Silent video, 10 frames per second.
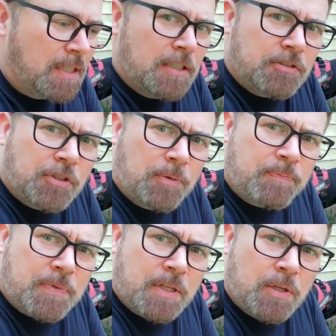So
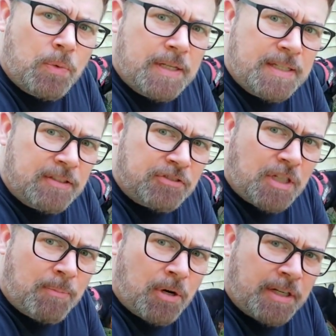when he didn't
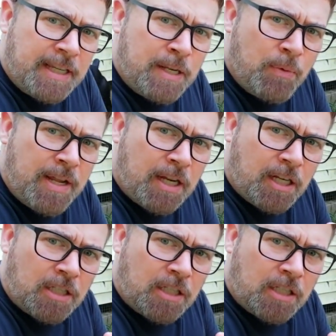stop barking anyway, I got